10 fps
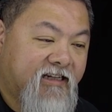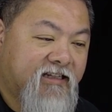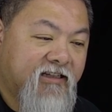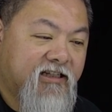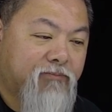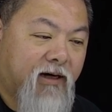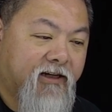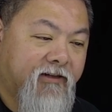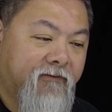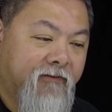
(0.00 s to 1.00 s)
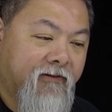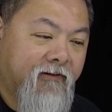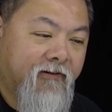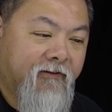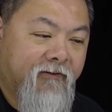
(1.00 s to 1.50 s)
easily spotted
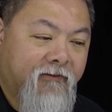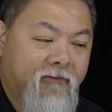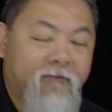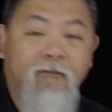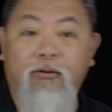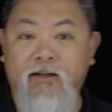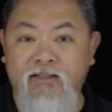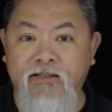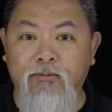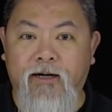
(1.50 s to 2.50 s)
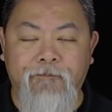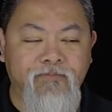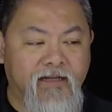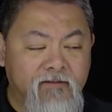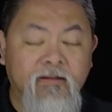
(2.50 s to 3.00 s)
for us as well,
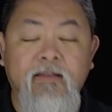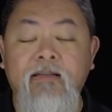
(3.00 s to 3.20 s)
okay?